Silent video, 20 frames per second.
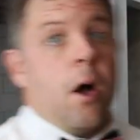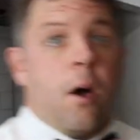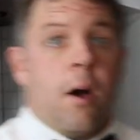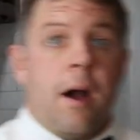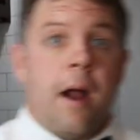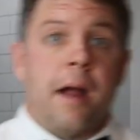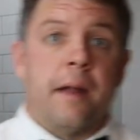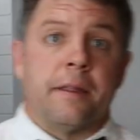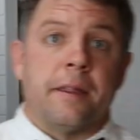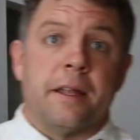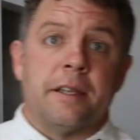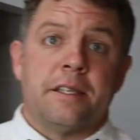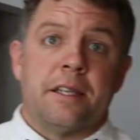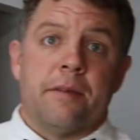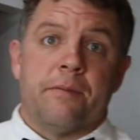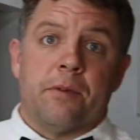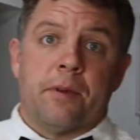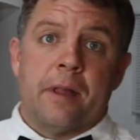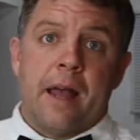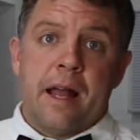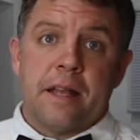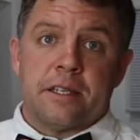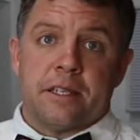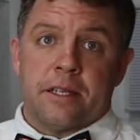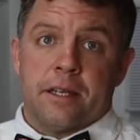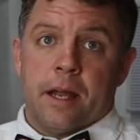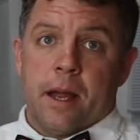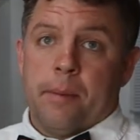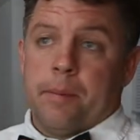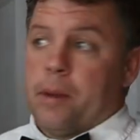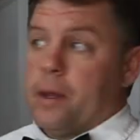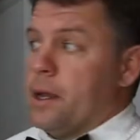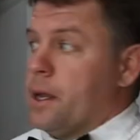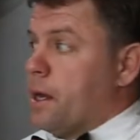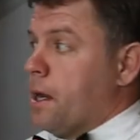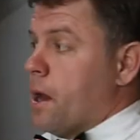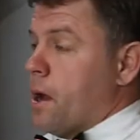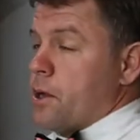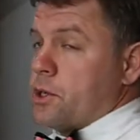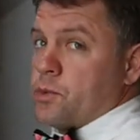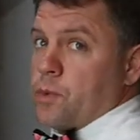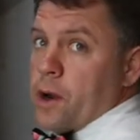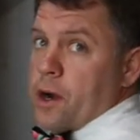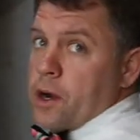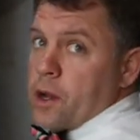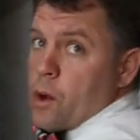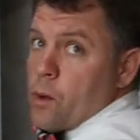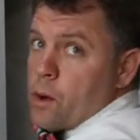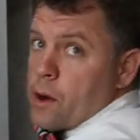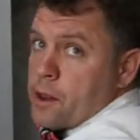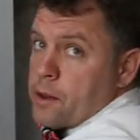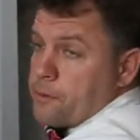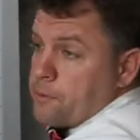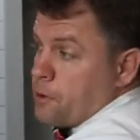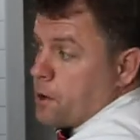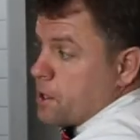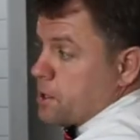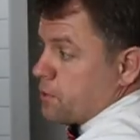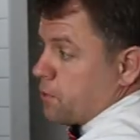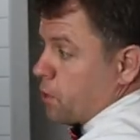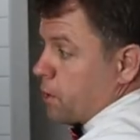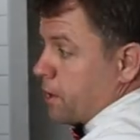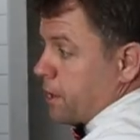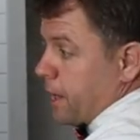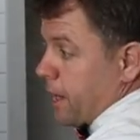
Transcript: All right, that's it for that step. Now it's ready to go into the fridge for a